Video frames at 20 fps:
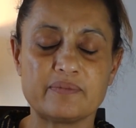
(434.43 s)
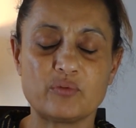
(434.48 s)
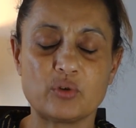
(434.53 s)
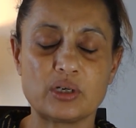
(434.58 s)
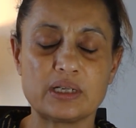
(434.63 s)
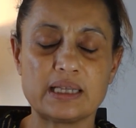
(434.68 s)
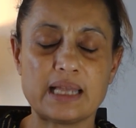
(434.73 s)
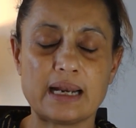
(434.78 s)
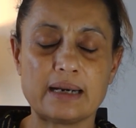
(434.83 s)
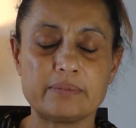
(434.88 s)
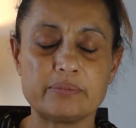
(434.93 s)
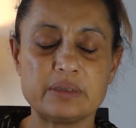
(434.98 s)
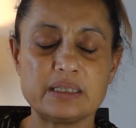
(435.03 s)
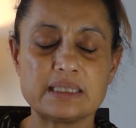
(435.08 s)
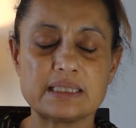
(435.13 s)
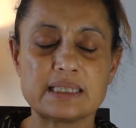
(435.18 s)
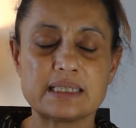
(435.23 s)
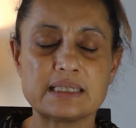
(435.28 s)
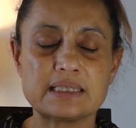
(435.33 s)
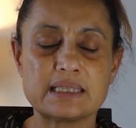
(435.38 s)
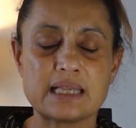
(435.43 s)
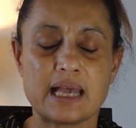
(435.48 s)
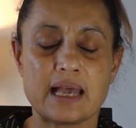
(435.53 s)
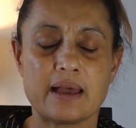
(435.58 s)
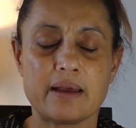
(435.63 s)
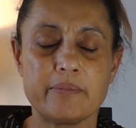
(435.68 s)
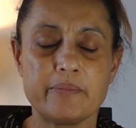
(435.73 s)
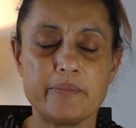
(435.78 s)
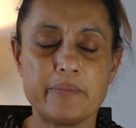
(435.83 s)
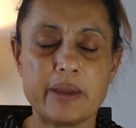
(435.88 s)
What that means is,
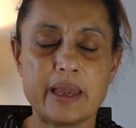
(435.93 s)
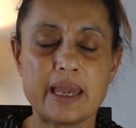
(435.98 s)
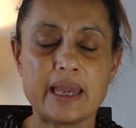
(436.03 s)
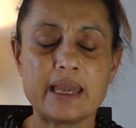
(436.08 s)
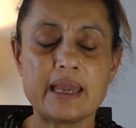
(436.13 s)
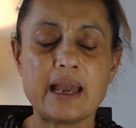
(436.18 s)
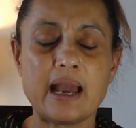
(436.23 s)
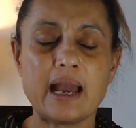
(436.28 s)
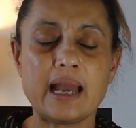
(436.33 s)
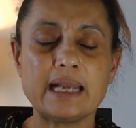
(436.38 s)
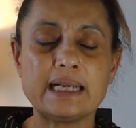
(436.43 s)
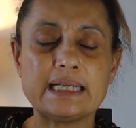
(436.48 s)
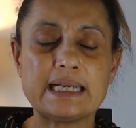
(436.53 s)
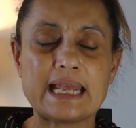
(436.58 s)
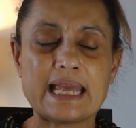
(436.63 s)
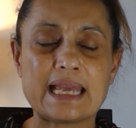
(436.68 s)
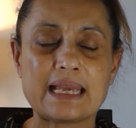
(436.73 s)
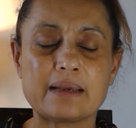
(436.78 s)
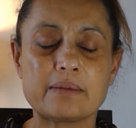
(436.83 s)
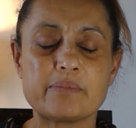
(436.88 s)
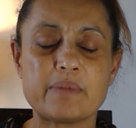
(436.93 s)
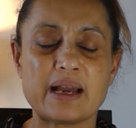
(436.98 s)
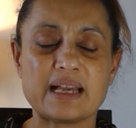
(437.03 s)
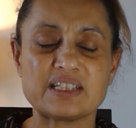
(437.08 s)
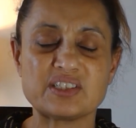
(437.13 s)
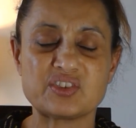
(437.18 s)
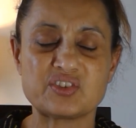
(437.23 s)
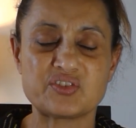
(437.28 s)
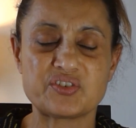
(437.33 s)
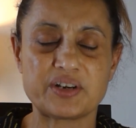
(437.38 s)
may I take my
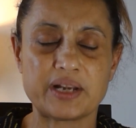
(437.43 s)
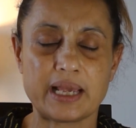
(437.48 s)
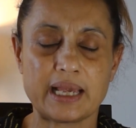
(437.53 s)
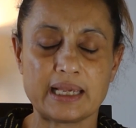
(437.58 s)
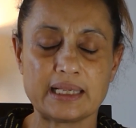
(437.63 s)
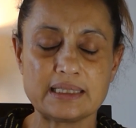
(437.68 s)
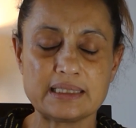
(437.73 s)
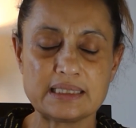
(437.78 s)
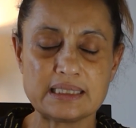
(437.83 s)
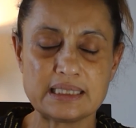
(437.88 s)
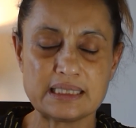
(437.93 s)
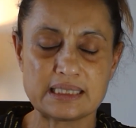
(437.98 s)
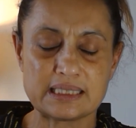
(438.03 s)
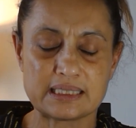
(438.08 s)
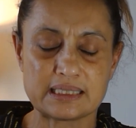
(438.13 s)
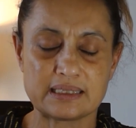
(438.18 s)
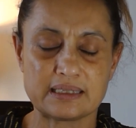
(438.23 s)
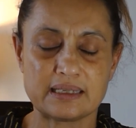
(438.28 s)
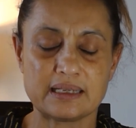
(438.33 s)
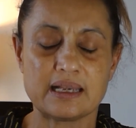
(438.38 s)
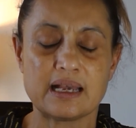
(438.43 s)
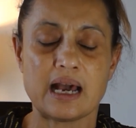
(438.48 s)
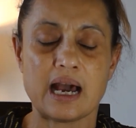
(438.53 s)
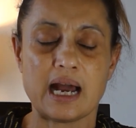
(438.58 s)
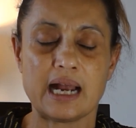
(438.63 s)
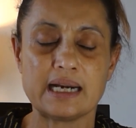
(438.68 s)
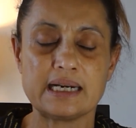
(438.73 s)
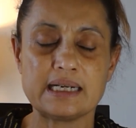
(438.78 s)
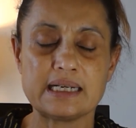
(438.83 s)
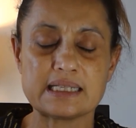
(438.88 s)
strengths,
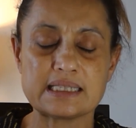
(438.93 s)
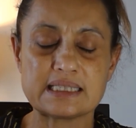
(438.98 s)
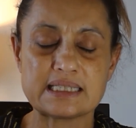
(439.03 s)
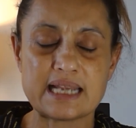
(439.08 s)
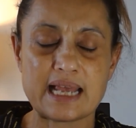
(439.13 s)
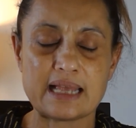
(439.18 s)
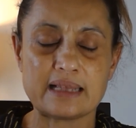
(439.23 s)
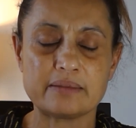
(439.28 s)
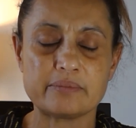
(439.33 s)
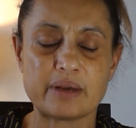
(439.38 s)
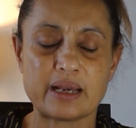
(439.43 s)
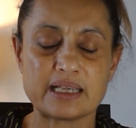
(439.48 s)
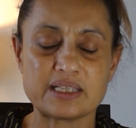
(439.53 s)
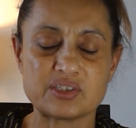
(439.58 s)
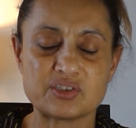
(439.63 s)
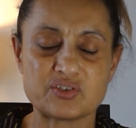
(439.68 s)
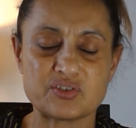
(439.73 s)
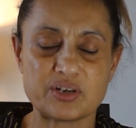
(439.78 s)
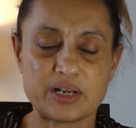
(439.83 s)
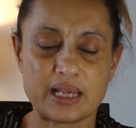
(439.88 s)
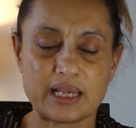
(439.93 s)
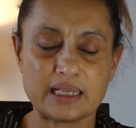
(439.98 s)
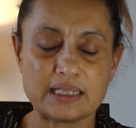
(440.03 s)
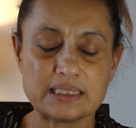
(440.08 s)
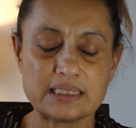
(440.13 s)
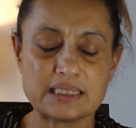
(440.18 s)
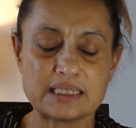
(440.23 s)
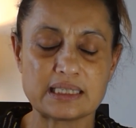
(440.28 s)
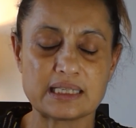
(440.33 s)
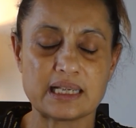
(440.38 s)
understand my
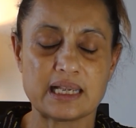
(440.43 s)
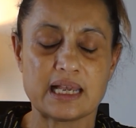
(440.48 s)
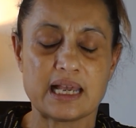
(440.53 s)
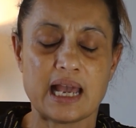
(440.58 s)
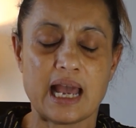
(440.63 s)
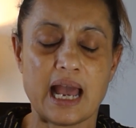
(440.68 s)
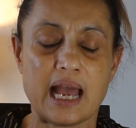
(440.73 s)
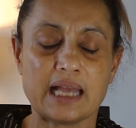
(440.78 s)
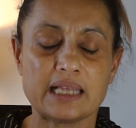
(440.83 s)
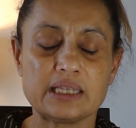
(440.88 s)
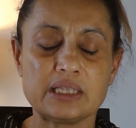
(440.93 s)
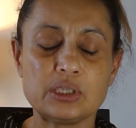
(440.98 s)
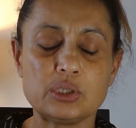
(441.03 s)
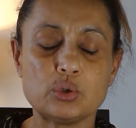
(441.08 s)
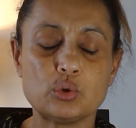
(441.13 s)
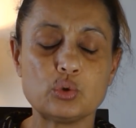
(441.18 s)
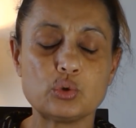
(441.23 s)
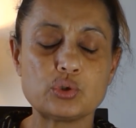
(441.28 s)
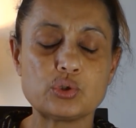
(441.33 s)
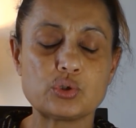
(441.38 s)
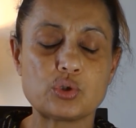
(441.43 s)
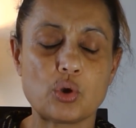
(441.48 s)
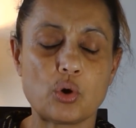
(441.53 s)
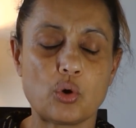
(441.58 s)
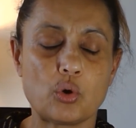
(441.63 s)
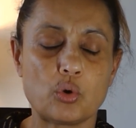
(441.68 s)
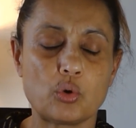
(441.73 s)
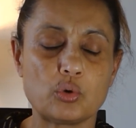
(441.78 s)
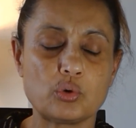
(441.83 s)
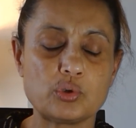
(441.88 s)
strengths, and use
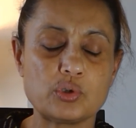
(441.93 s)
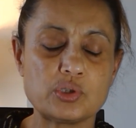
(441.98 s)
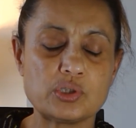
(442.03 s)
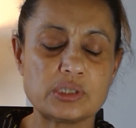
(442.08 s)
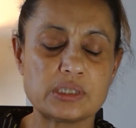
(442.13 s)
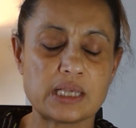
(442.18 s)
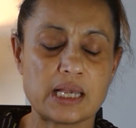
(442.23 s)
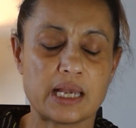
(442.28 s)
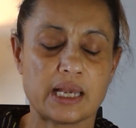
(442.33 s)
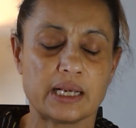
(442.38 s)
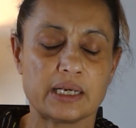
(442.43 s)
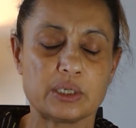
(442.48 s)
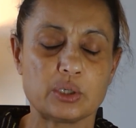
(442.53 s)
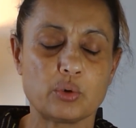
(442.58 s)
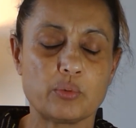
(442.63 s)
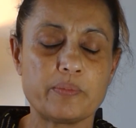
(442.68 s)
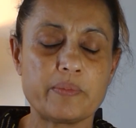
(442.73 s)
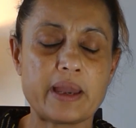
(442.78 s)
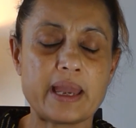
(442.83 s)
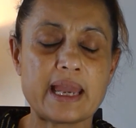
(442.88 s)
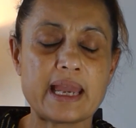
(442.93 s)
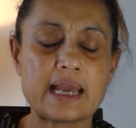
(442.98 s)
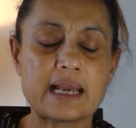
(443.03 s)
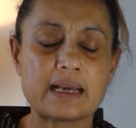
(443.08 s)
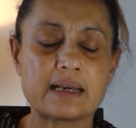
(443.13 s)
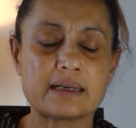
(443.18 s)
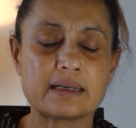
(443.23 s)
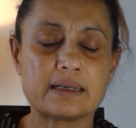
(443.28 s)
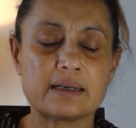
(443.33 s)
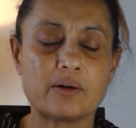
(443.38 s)
those to
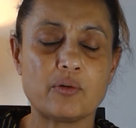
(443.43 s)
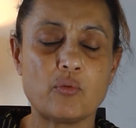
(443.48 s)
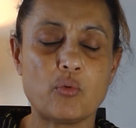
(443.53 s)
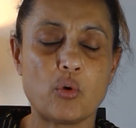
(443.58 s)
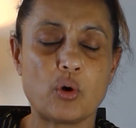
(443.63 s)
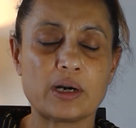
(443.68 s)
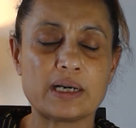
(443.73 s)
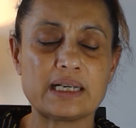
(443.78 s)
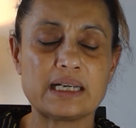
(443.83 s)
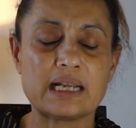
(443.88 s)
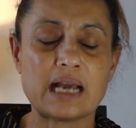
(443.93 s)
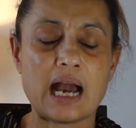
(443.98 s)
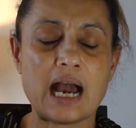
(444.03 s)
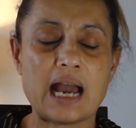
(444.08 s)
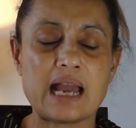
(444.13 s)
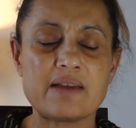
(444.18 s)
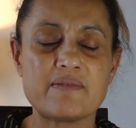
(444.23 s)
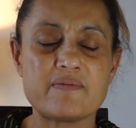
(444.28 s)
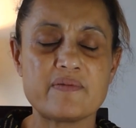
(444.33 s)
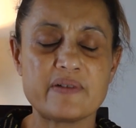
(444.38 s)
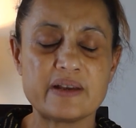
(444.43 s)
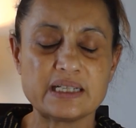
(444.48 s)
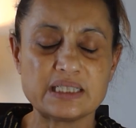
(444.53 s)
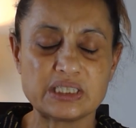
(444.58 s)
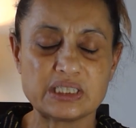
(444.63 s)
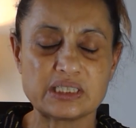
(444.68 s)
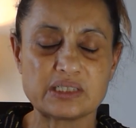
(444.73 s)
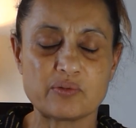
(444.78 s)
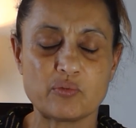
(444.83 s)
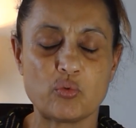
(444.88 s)
make what I
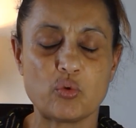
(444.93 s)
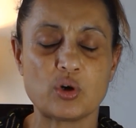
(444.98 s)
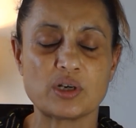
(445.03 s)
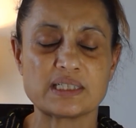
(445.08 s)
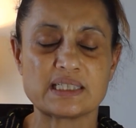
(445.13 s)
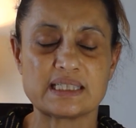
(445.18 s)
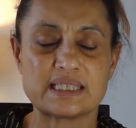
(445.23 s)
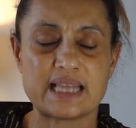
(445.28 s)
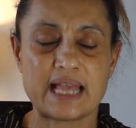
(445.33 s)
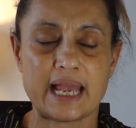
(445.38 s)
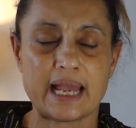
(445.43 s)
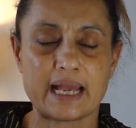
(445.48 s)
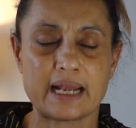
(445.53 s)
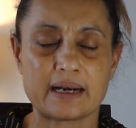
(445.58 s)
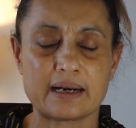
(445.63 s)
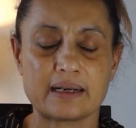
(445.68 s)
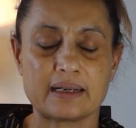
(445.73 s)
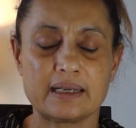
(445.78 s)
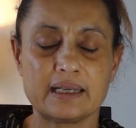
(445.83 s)
wish was there.